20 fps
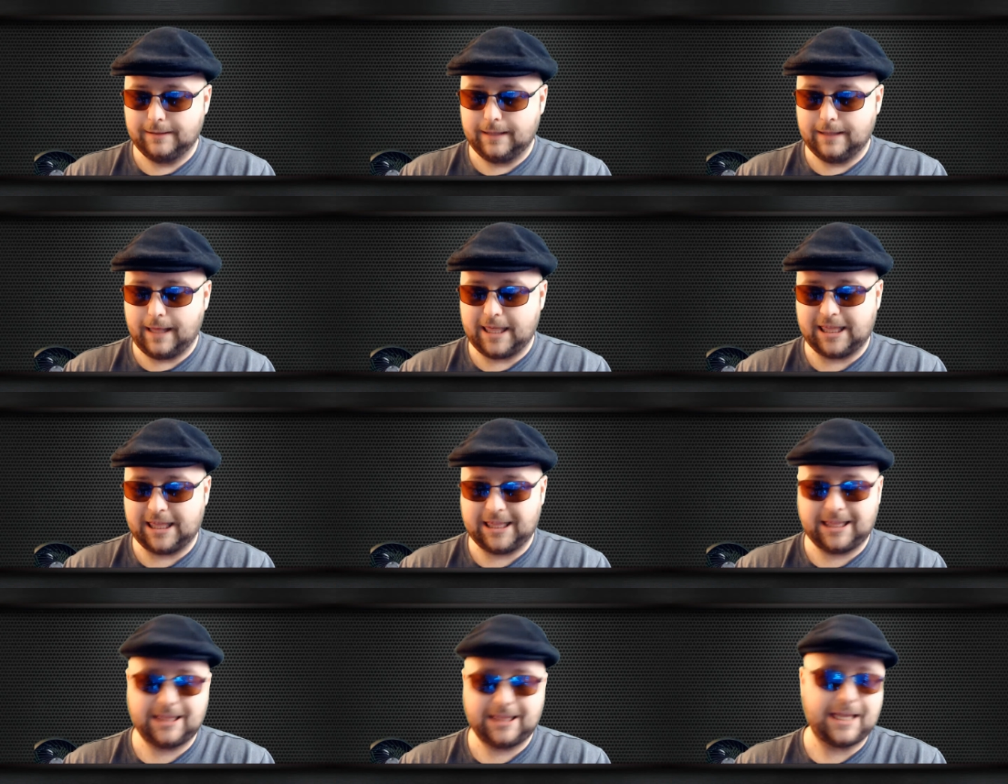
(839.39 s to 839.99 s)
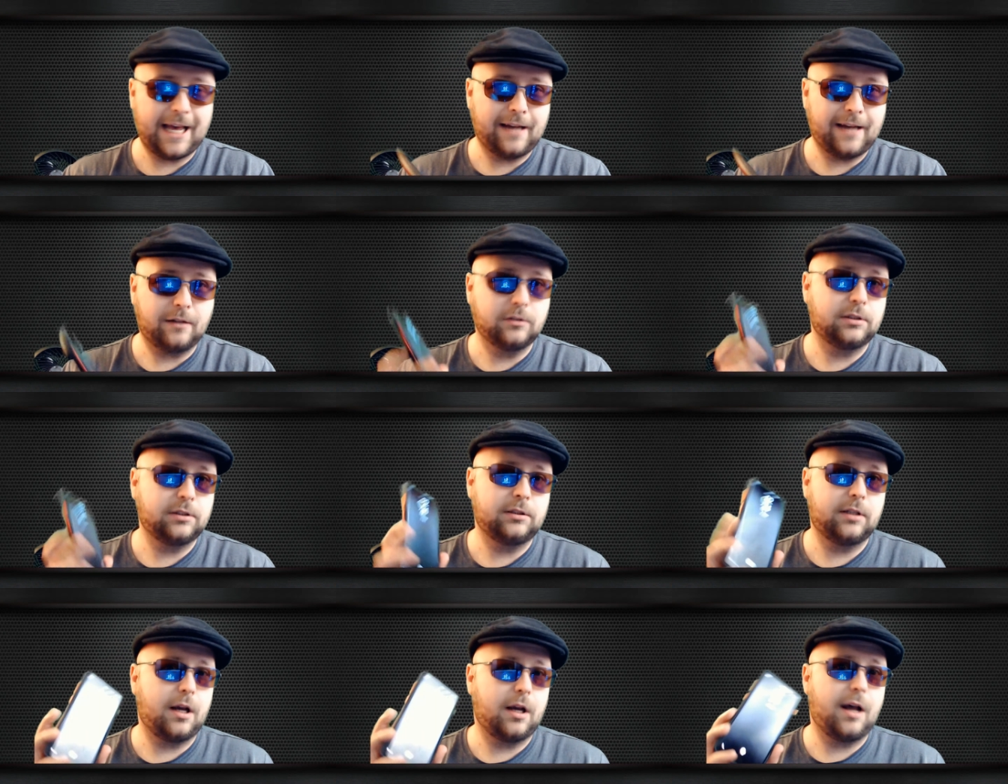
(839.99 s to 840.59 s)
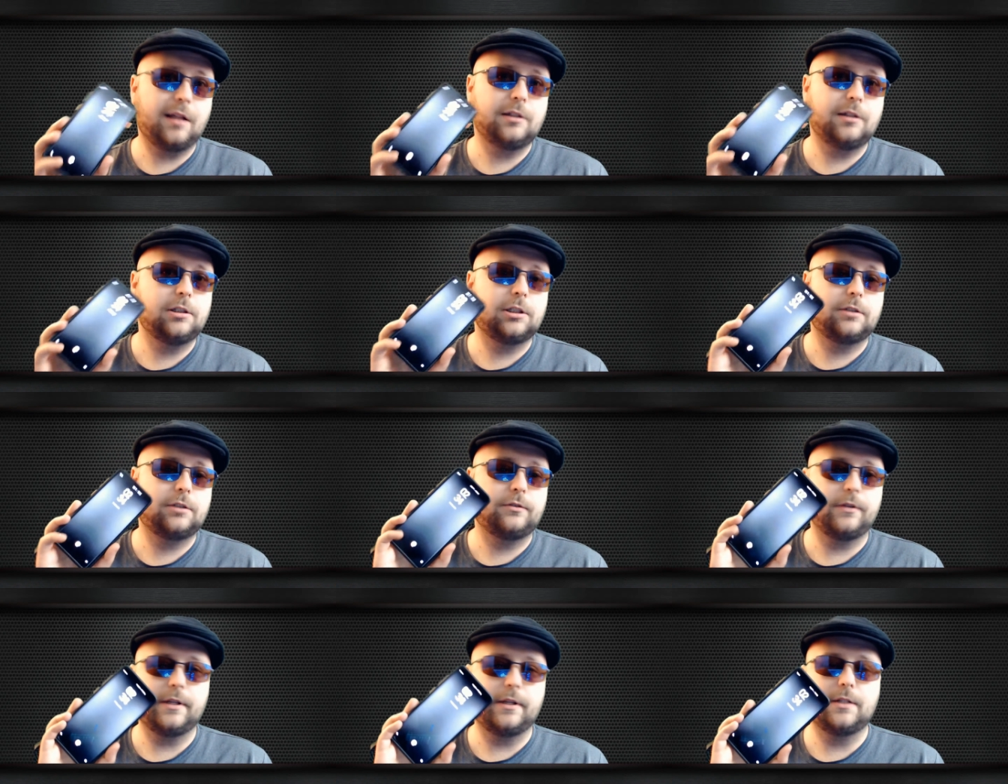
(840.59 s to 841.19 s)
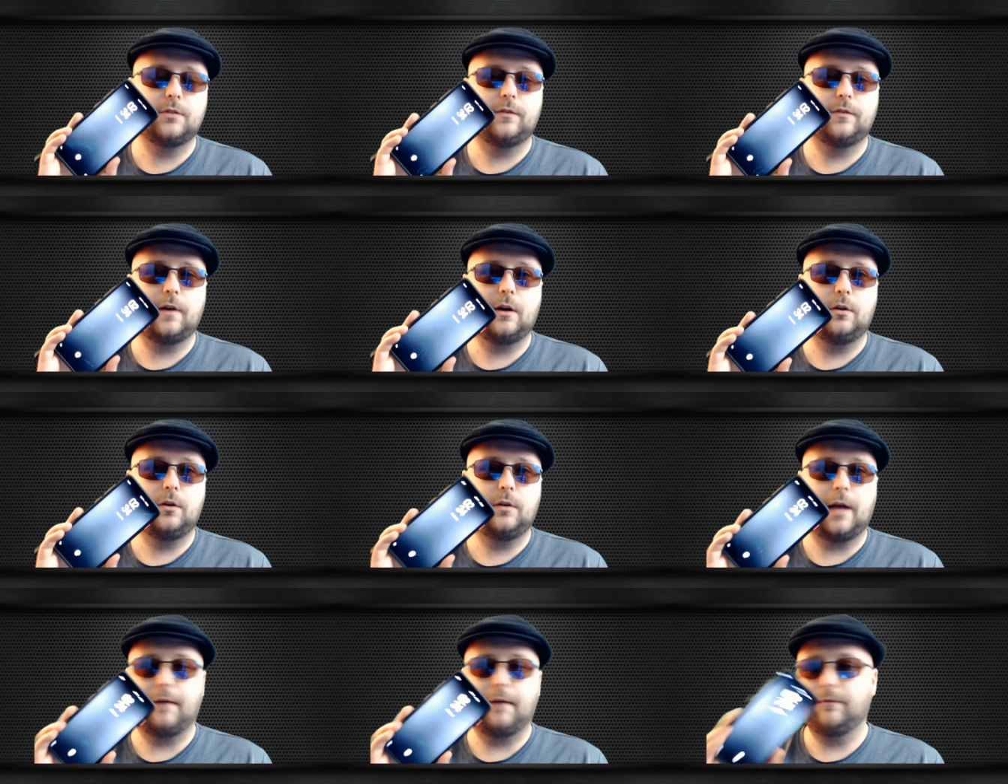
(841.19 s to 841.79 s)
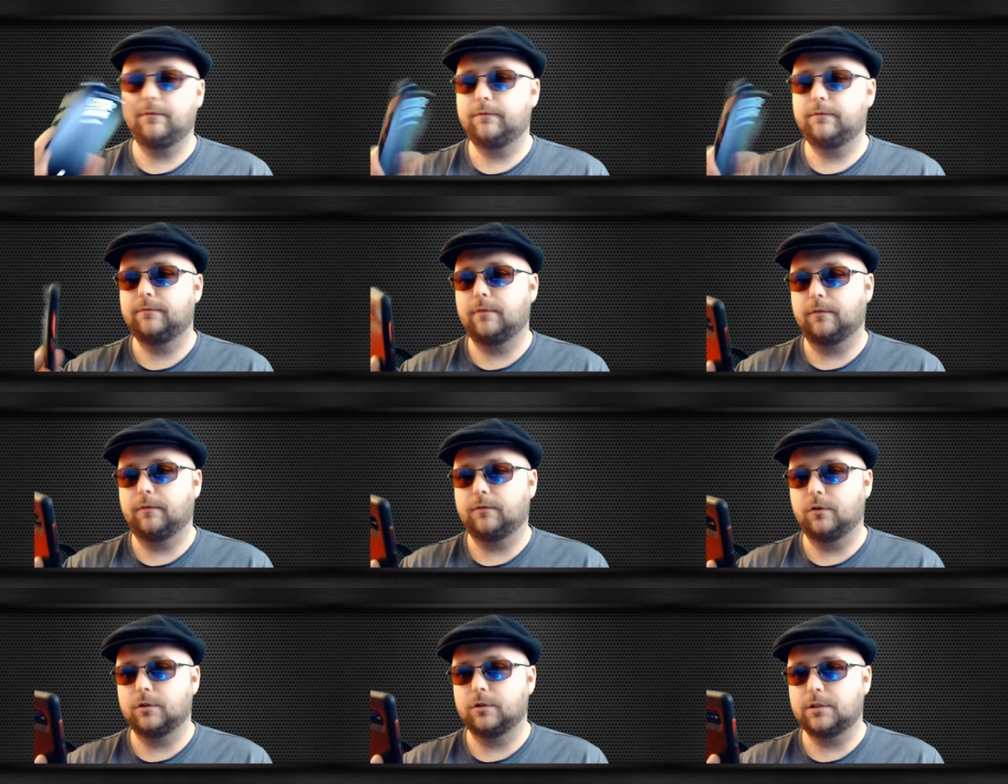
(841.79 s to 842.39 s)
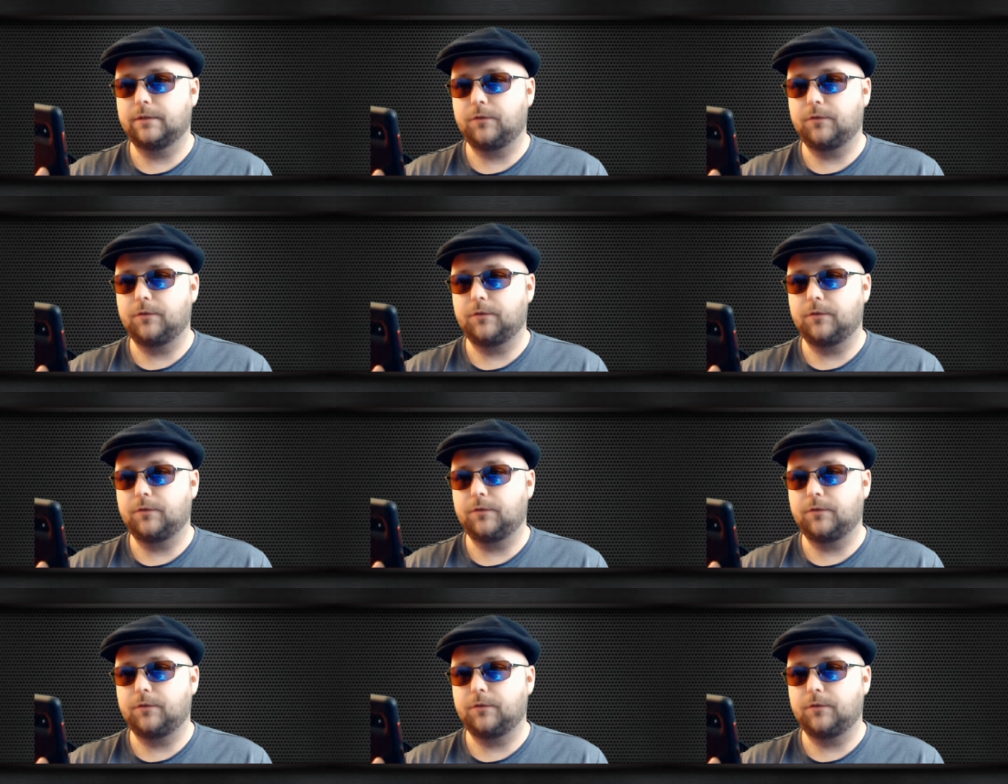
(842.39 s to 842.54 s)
$1,000 for this phone. Of course, if you